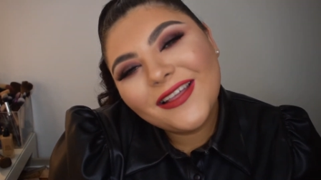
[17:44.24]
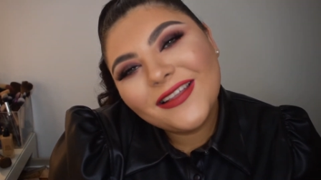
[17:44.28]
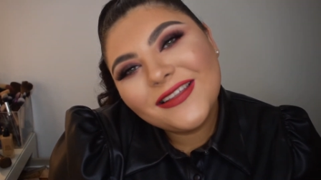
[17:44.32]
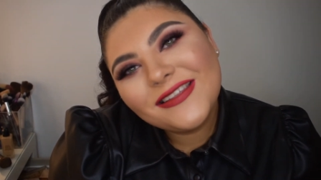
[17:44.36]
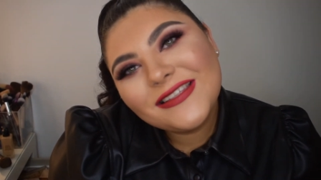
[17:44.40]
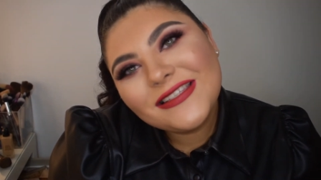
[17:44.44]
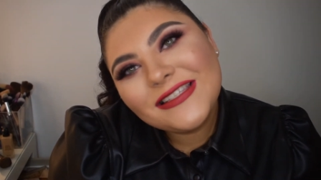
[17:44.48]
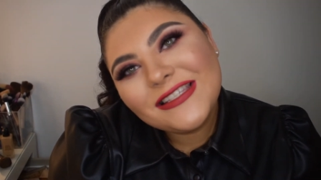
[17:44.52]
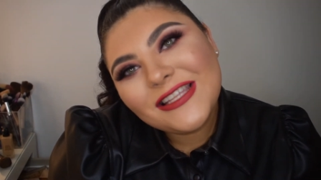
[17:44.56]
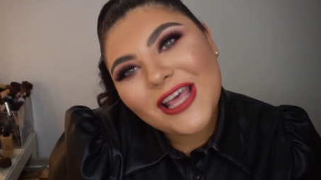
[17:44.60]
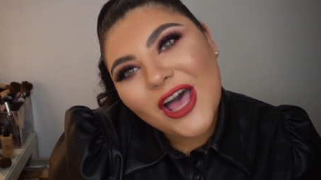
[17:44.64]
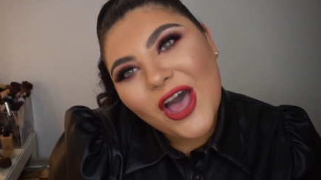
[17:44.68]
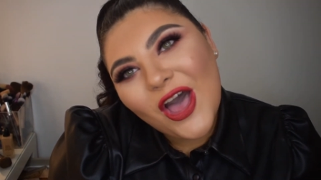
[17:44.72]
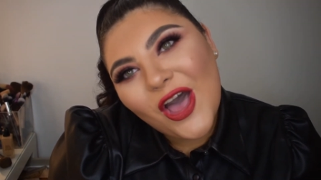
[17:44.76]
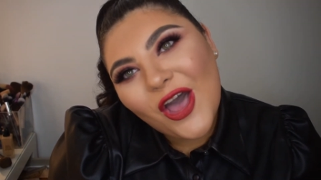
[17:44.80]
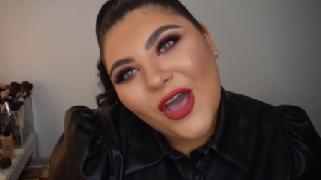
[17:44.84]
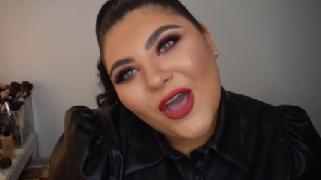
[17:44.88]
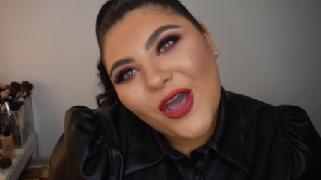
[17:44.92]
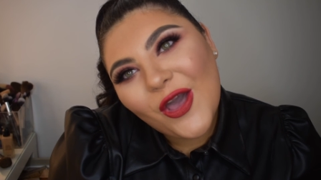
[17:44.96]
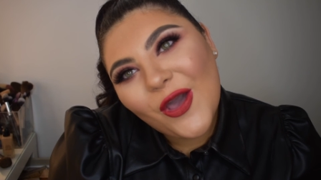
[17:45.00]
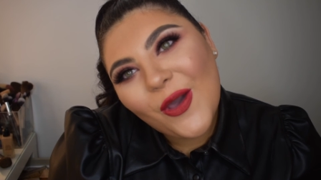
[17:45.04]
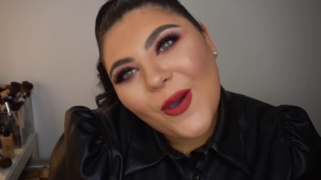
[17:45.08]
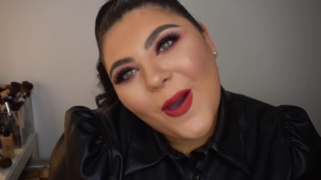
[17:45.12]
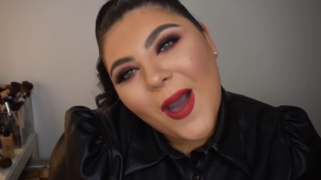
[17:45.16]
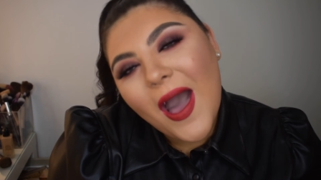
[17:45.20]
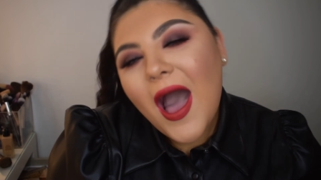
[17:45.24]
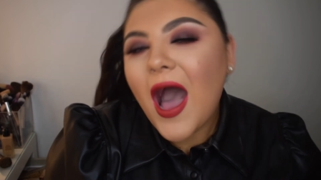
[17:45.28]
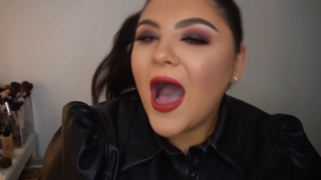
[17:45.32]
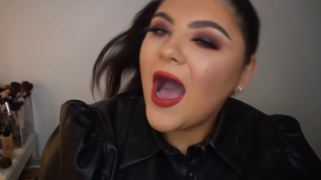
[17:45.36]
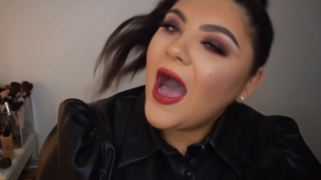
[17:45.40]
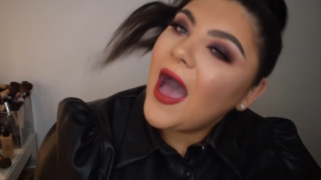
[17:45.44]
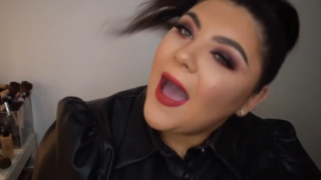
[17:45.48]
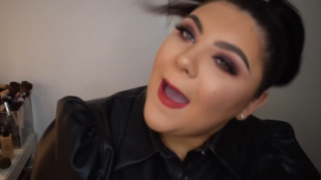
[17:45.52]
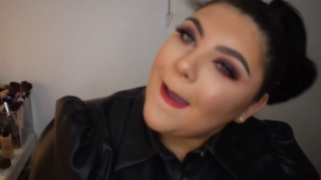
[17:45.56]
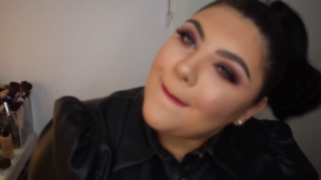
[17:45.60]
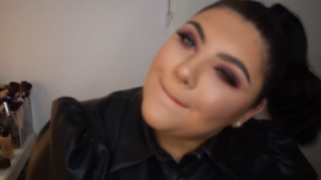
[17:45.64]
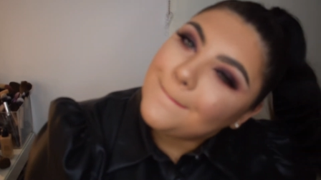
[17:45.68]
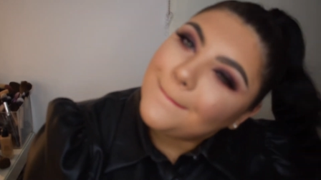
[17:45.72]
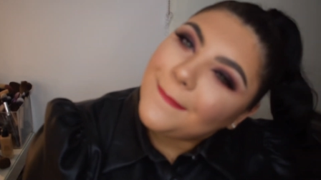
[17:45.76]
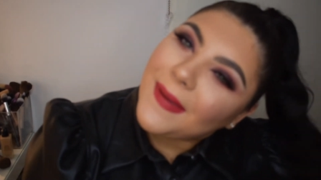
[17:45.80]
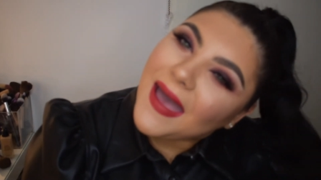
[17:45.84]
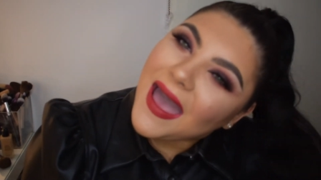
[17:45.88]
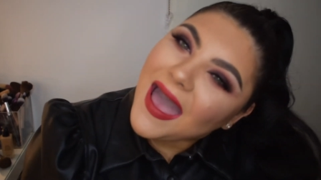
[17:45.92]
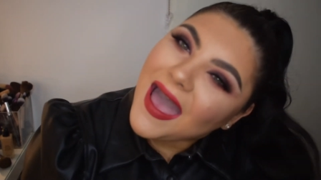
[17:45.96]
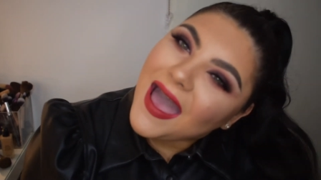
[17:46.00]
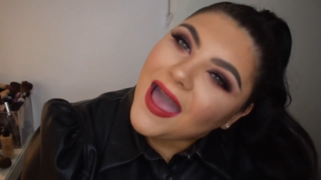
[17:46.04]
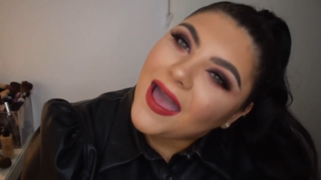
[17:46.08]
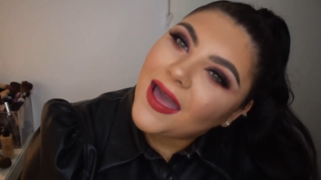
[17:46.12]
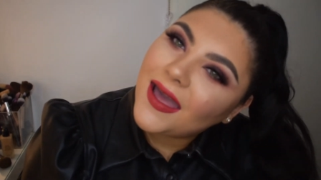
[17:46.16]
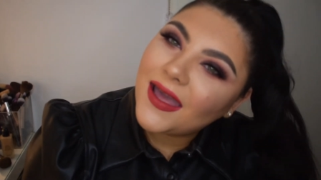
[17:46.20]
So I'm
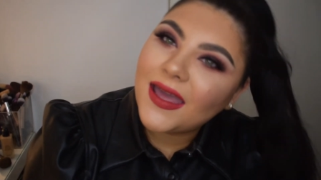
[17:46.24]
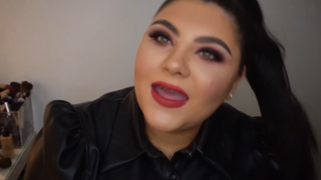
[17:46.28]
back